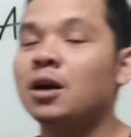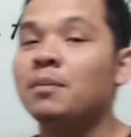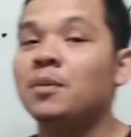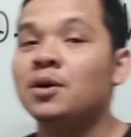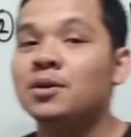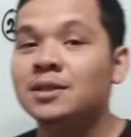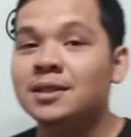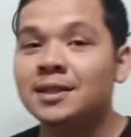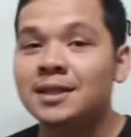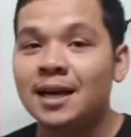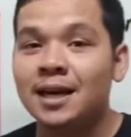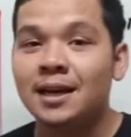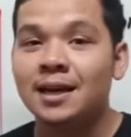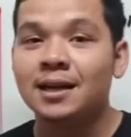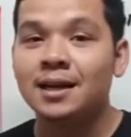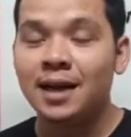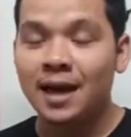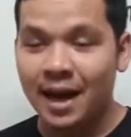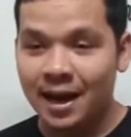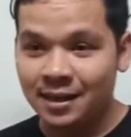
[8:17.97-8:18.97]
about
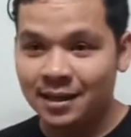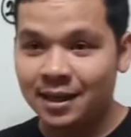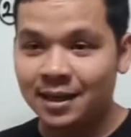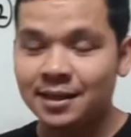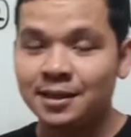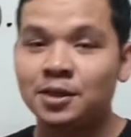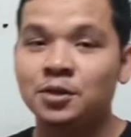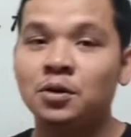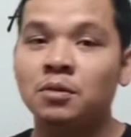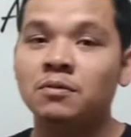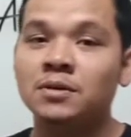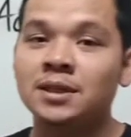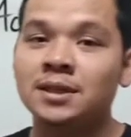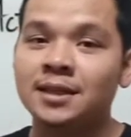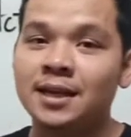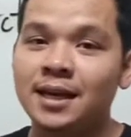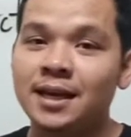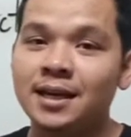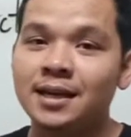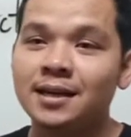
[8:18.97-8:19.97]
sense, attached to our
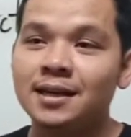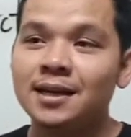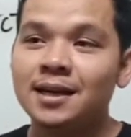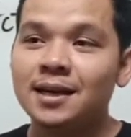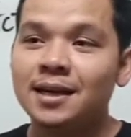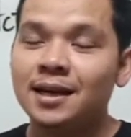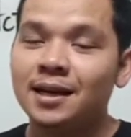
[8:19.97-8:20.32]
sense,